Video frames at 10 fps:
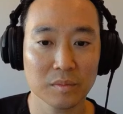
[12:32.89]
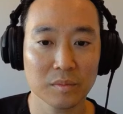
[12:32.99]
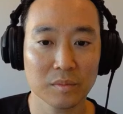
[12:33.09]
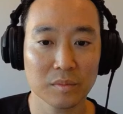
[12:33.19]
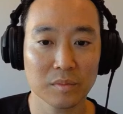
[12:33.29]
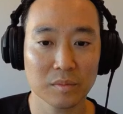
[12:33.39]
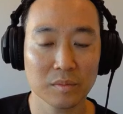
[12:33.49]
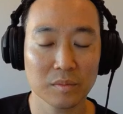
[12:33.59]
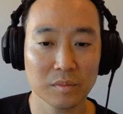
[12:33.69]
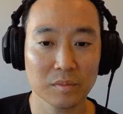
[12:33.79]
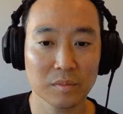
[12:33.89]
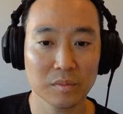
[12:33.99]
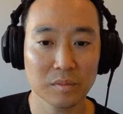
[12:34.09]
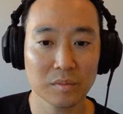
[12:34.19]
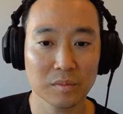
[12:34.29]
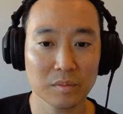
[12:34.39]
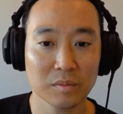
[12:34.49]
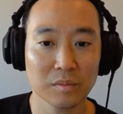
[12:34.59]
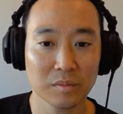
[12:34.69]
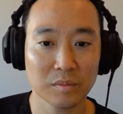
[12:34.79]

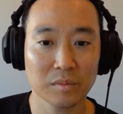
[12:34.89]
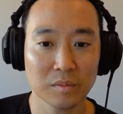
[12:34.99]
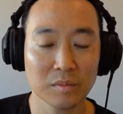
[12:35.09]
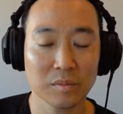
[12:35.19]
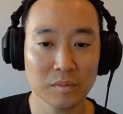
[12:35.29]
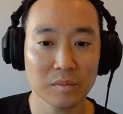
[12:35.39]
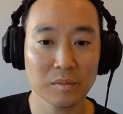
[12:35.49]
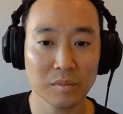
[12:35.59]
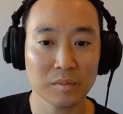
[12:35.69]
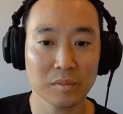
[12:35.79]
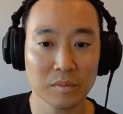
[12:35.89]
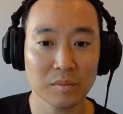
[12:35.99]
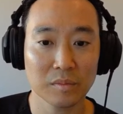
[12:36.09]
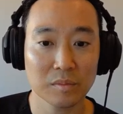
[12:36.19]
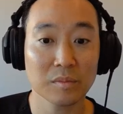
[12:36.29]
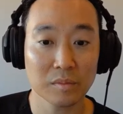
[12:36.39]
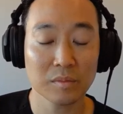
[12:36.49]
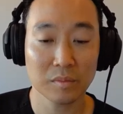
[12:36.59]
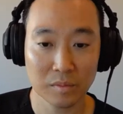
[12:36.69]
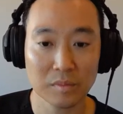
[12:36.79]

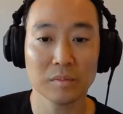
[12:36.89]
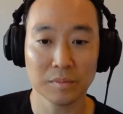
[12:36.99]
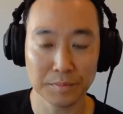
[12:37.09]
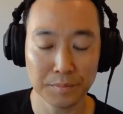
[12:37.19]
No words are spoken by the person on screen.